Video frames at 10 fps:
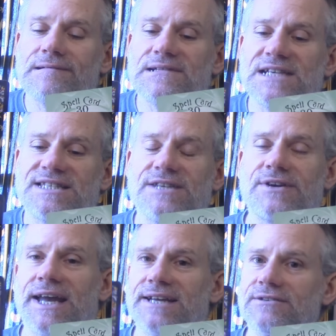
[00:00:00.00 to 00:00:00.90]
It's
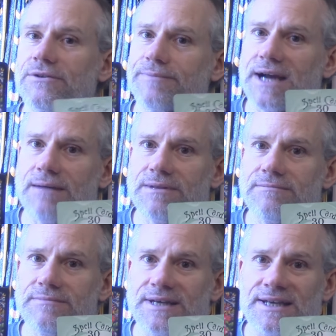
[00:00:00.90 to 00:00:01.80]
either handle the
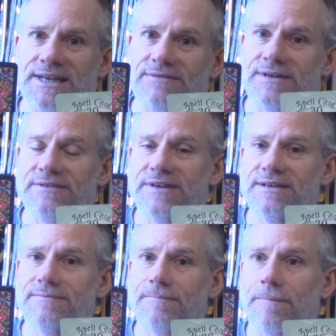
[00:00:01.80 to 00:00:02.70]
problem and get rid of
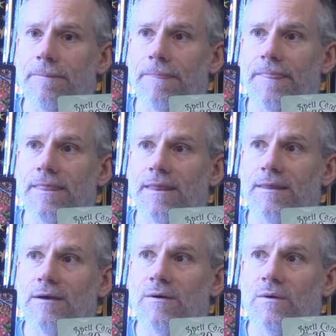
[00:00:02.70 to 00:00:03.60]
it,
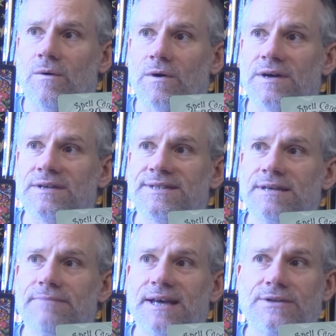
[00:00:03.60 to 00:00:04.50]
or
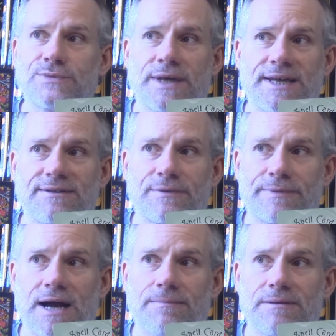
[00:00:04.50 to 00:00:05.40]
somebody else will handle the
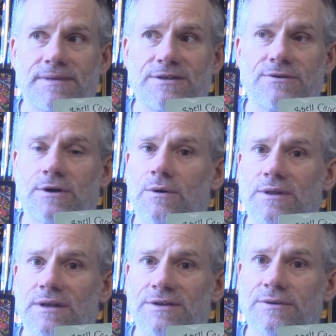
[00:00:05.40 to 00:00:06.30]
problem and you'll
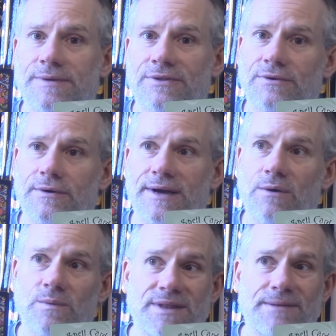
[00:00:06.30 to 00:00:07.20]
go and you'll be thrown
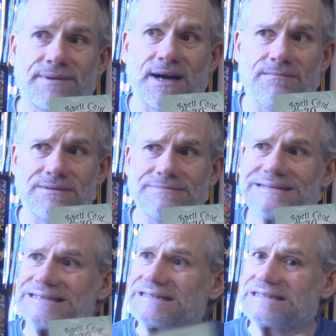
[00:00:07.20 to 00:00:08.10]
out with the
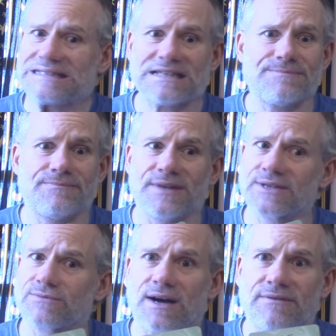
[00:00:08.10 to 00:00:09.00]
problem. That's
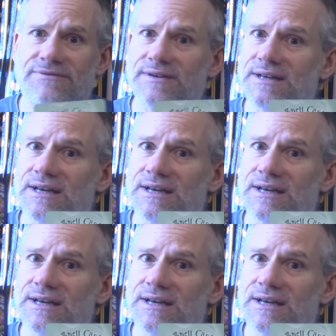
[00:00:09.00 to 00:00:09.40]
that's rough.